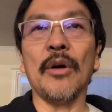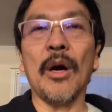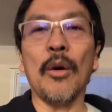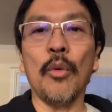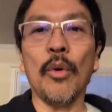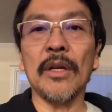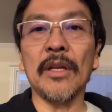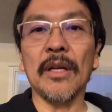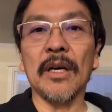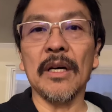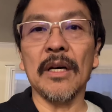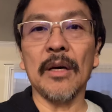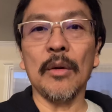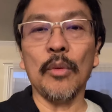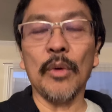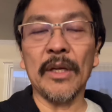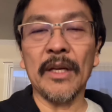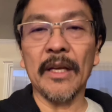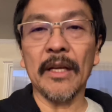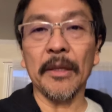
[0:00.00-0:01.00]

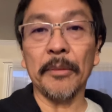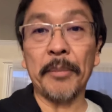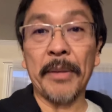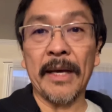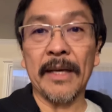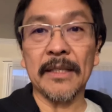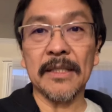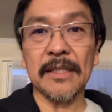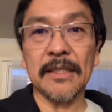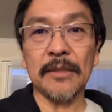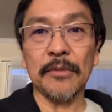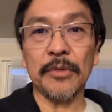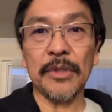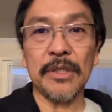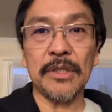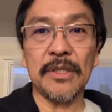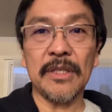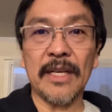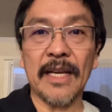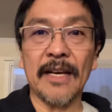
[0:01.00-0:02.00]
one health pass,
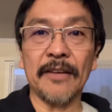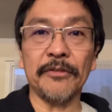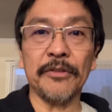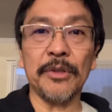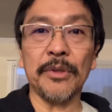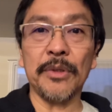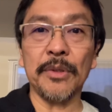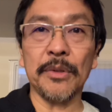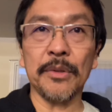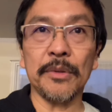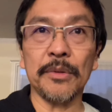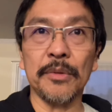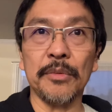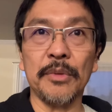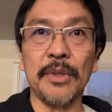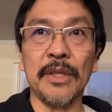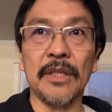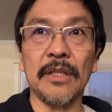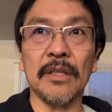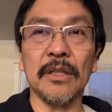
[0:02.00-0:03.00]
which you have to do
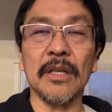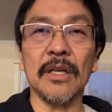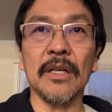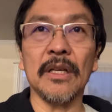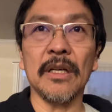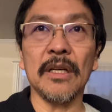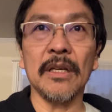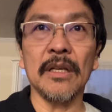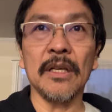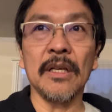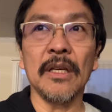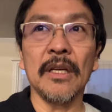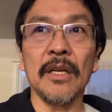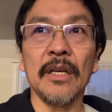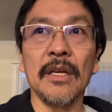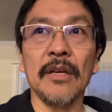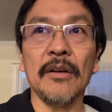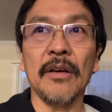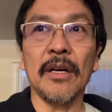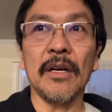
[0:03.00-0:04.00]
within
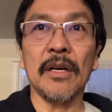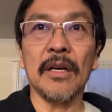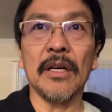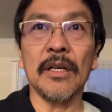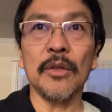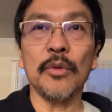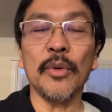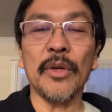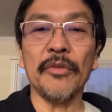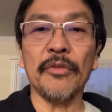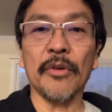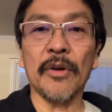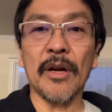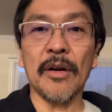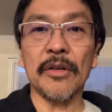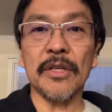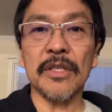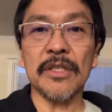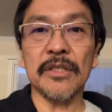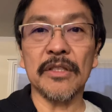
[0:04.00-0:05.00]
24
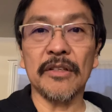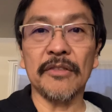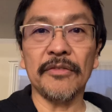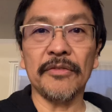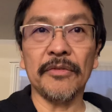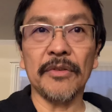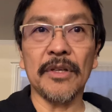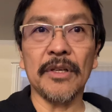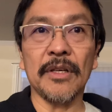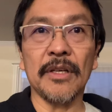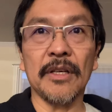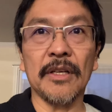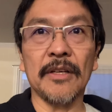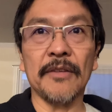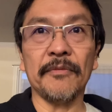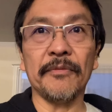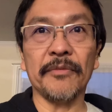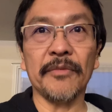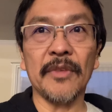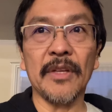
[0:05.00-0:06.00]
hours of
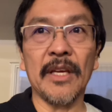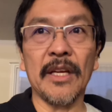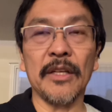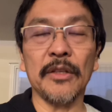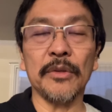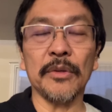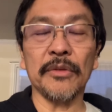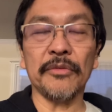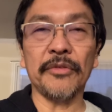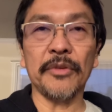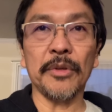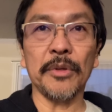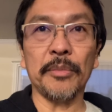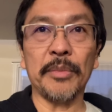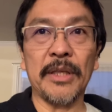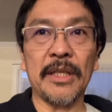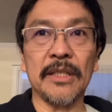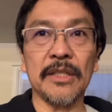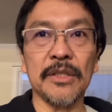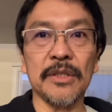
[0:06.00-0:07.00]
heading to the
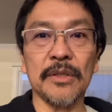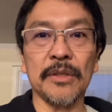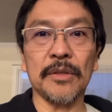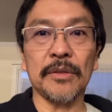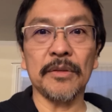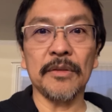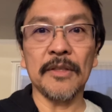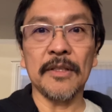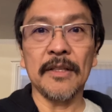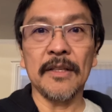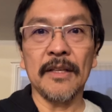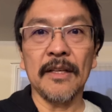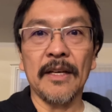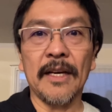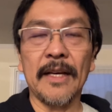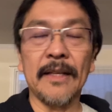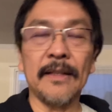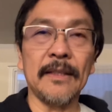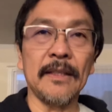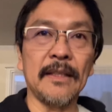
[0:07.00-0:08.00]
Philippines. So
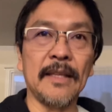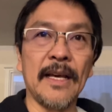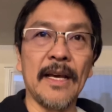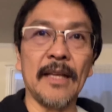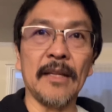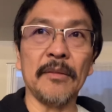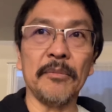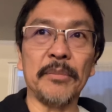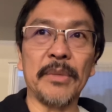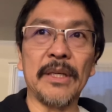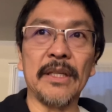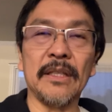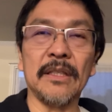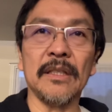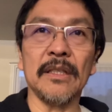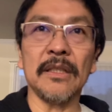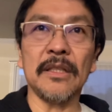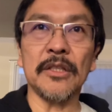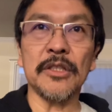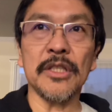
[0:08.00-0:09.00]
I did that, but
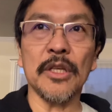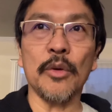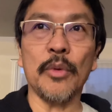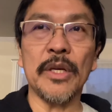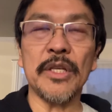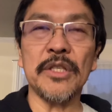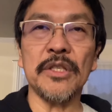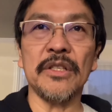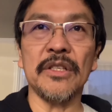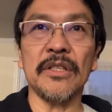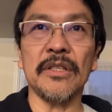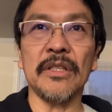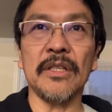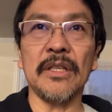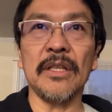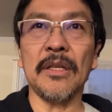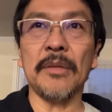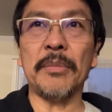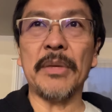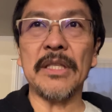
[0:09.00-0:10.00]
there's a questionnaire.
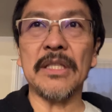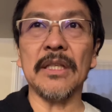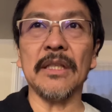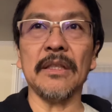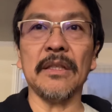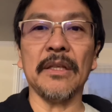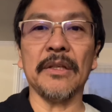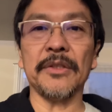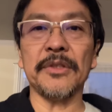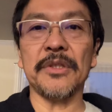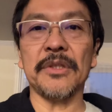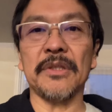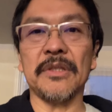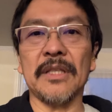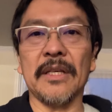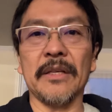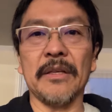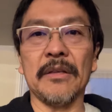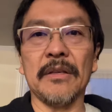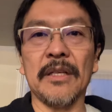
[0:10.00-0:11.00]
It basically tells you,
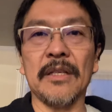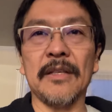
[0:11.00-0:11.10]
it's like,